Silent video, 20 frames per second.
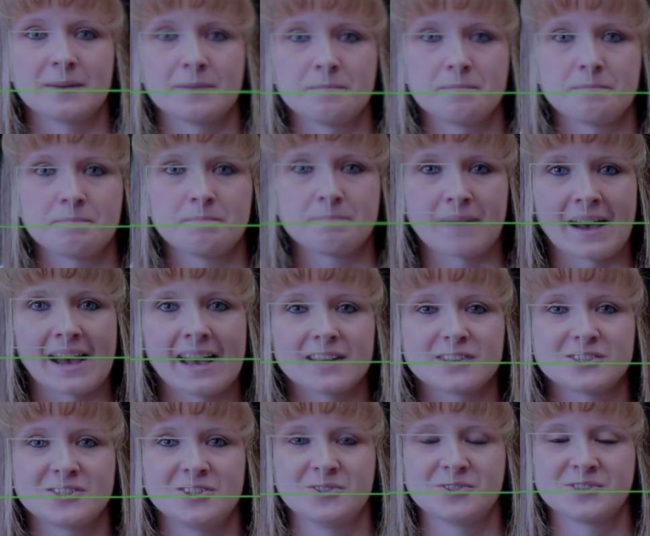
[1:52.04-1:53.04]
them back
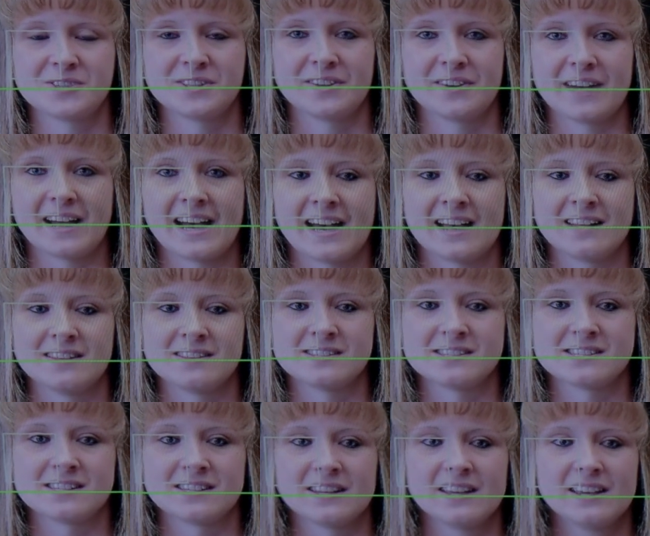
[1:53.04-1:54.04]
to using their hands
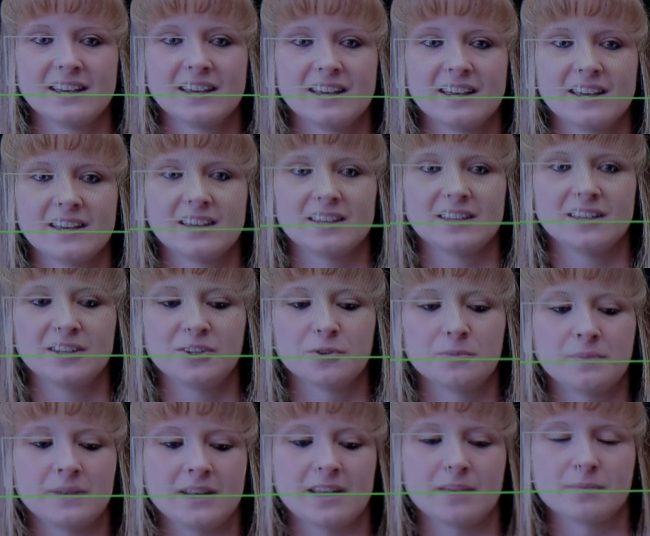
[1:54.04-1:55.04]
and you know
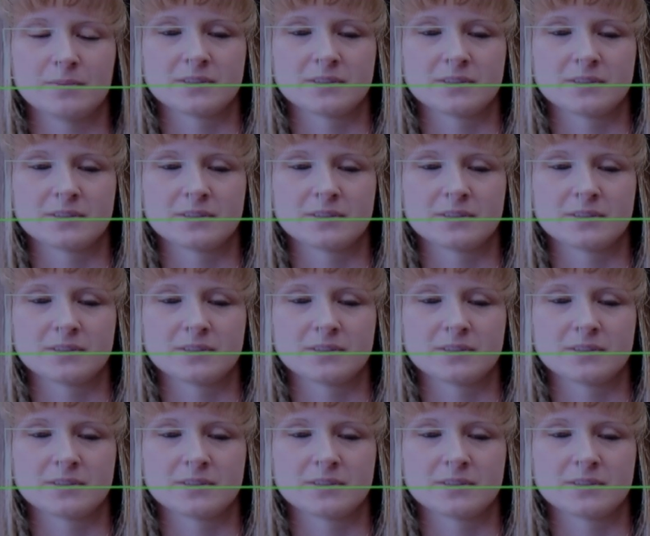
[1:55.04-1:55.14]
being able